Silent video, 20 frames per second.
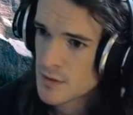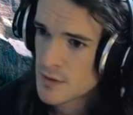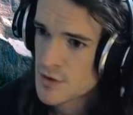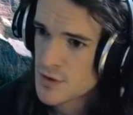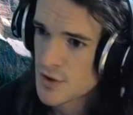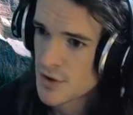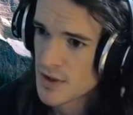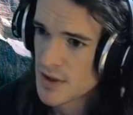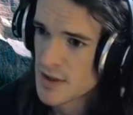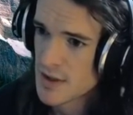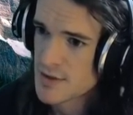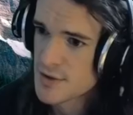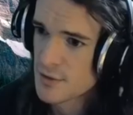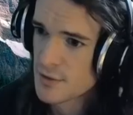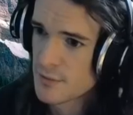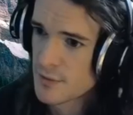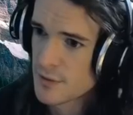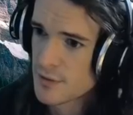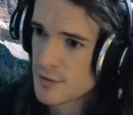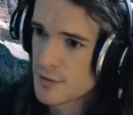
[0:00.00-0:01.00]
Should I, as
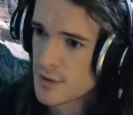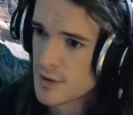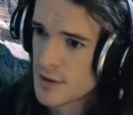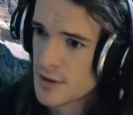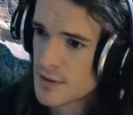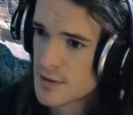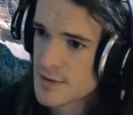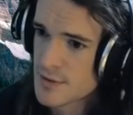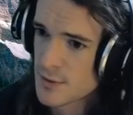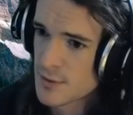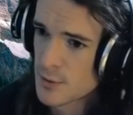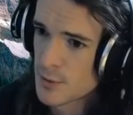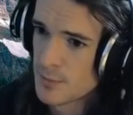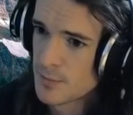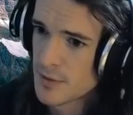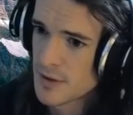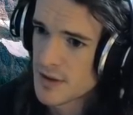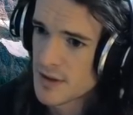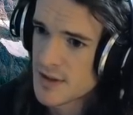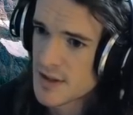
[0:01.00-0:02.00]
over 30 years old,
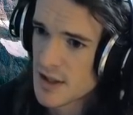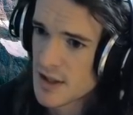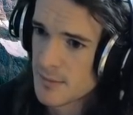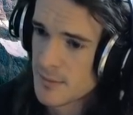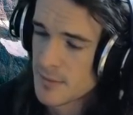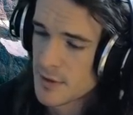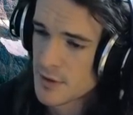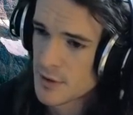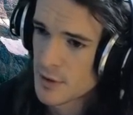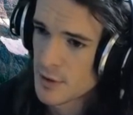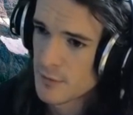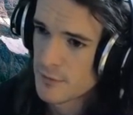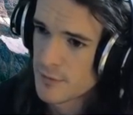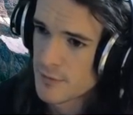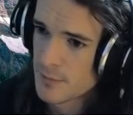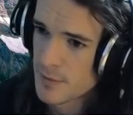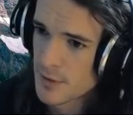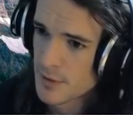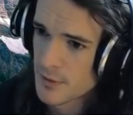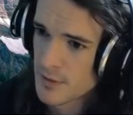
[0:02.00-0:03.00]
play Diamond or go for
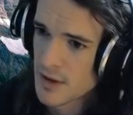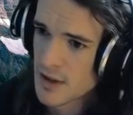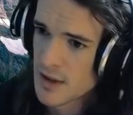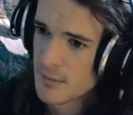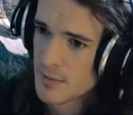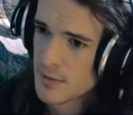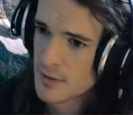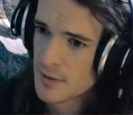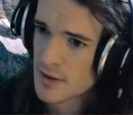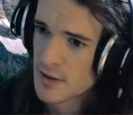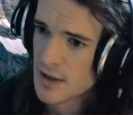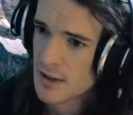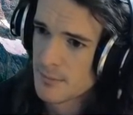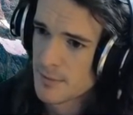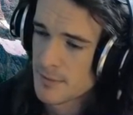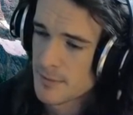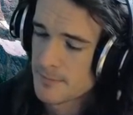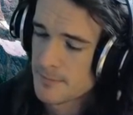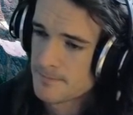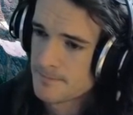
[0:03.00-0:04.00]
Pro Gamer
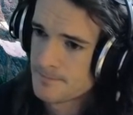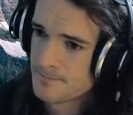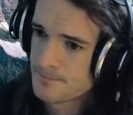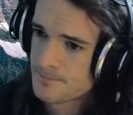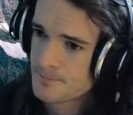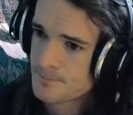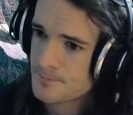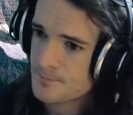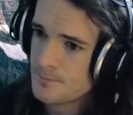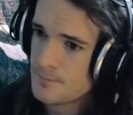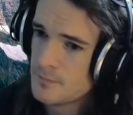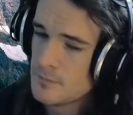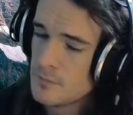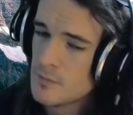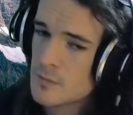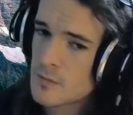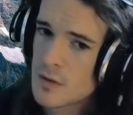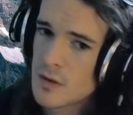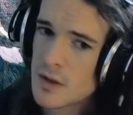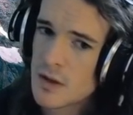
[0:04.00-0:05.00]
Kappa?
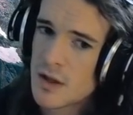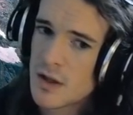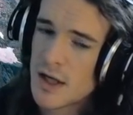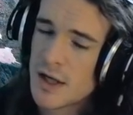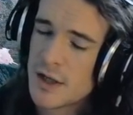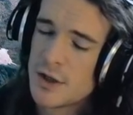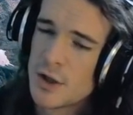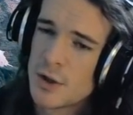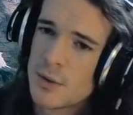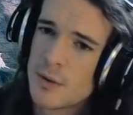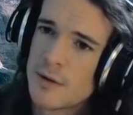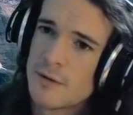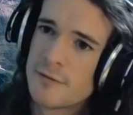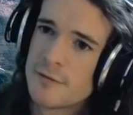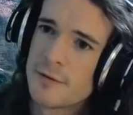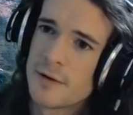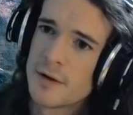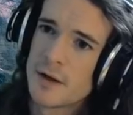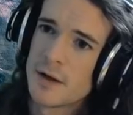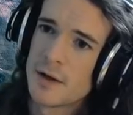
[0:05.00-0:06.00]
I know of
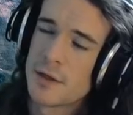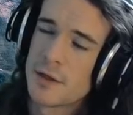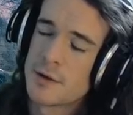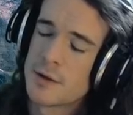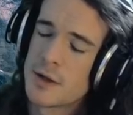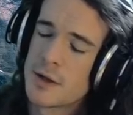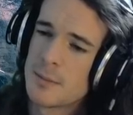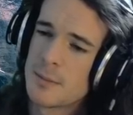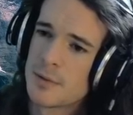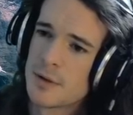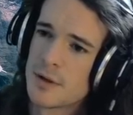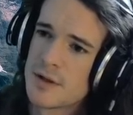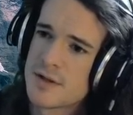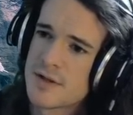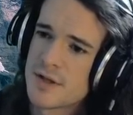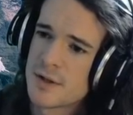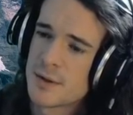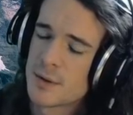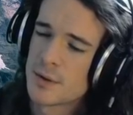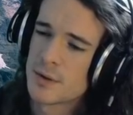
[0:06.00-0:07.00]

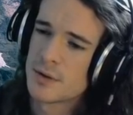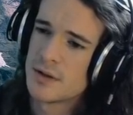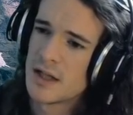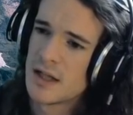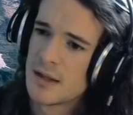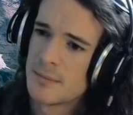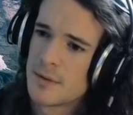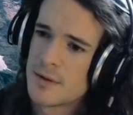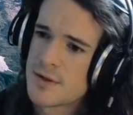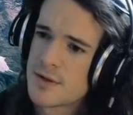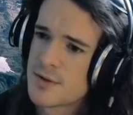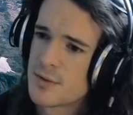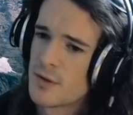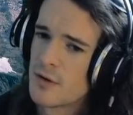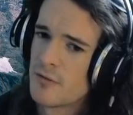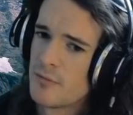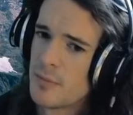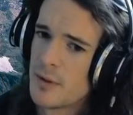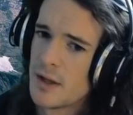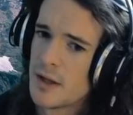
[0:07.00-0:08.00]
30-plus-year-old gamers who
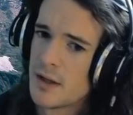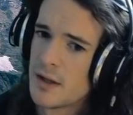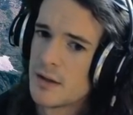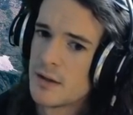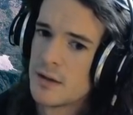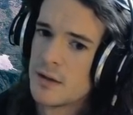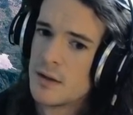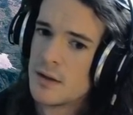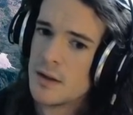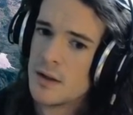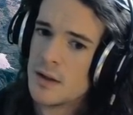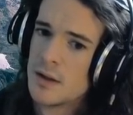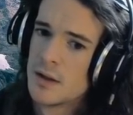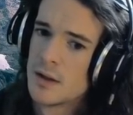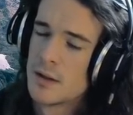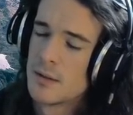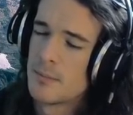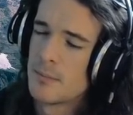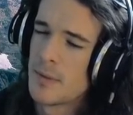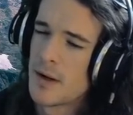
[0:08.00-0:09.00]
have been
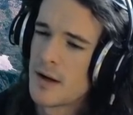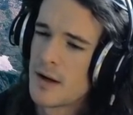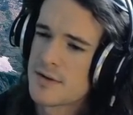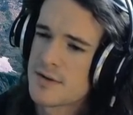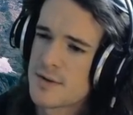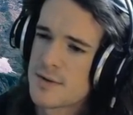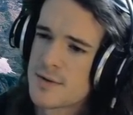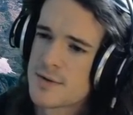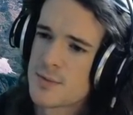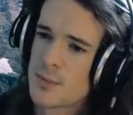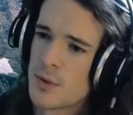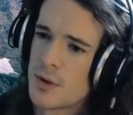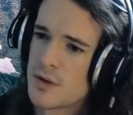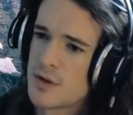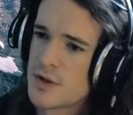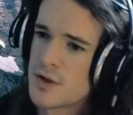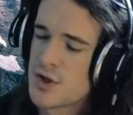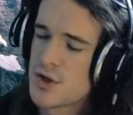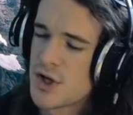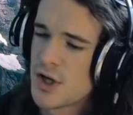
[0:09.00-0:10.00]
Masters 1
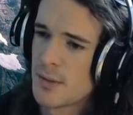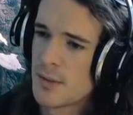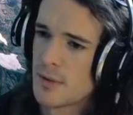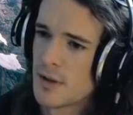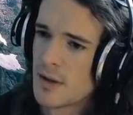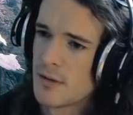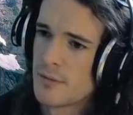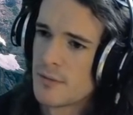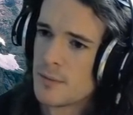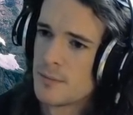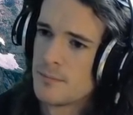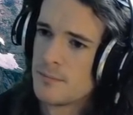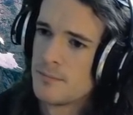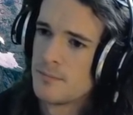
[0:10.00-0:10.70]
to GM level.